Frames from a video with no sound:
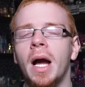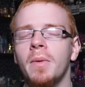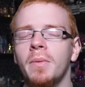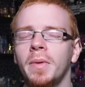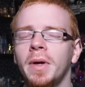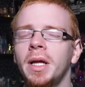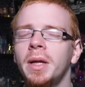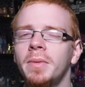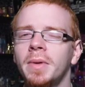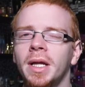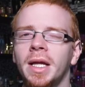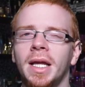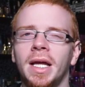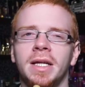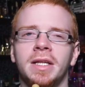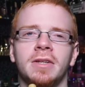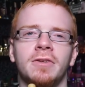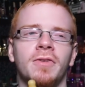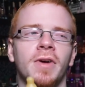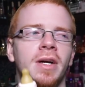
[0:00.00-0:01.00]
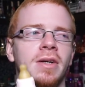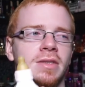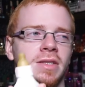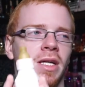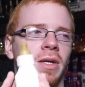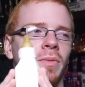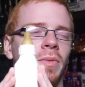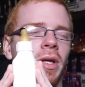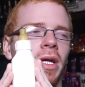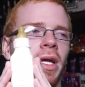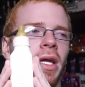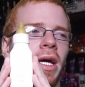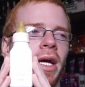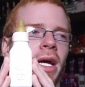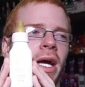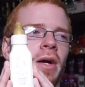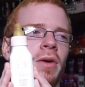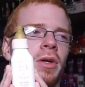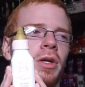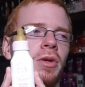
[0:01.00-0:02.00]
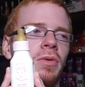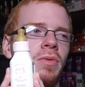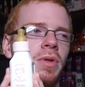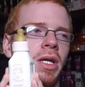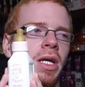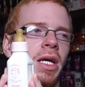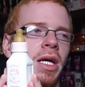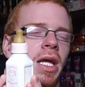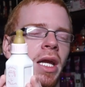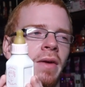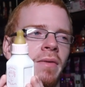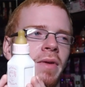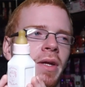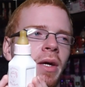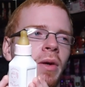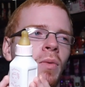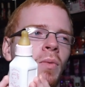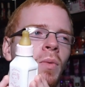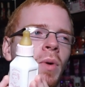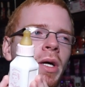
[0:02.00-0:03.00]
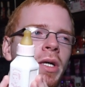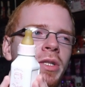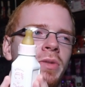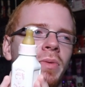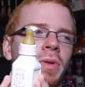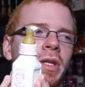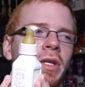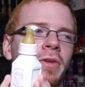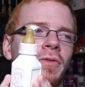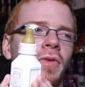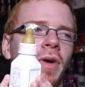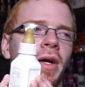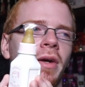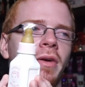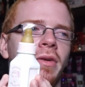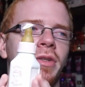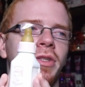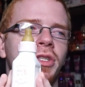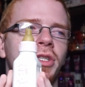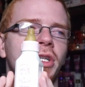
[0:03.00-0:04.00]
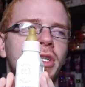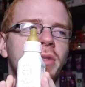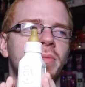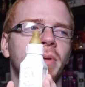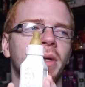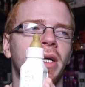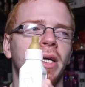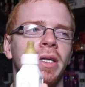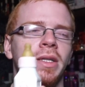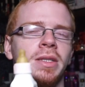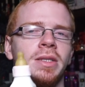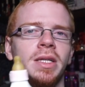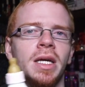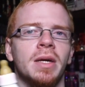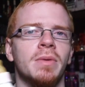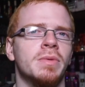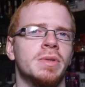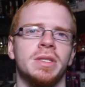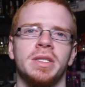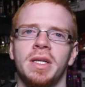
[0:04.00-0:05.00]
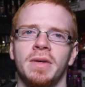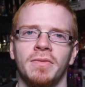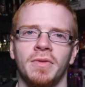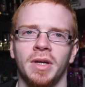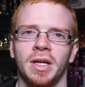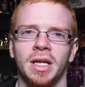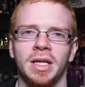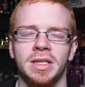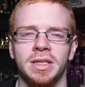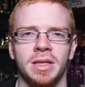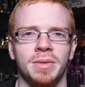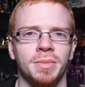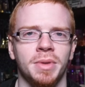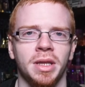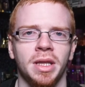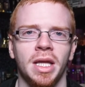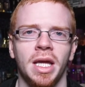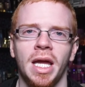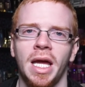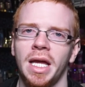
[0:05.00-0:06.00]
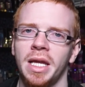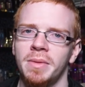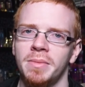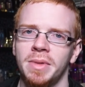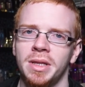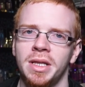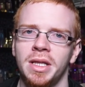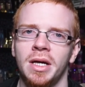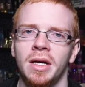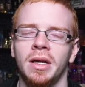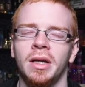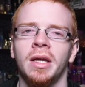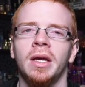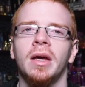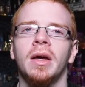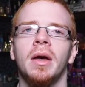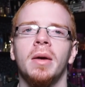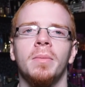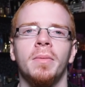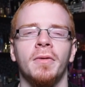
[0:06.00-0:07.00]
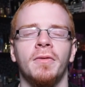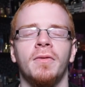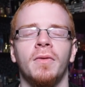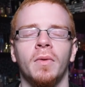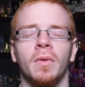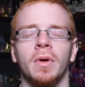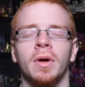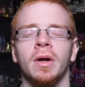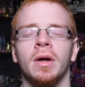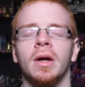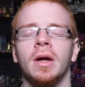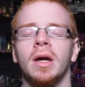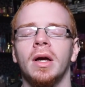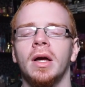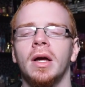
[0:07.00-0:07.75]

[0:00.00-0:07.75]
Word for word: I really, really like this fragrance, and I really like how unique and everything was with this fragrance just because it was different and something that hadn't been done before.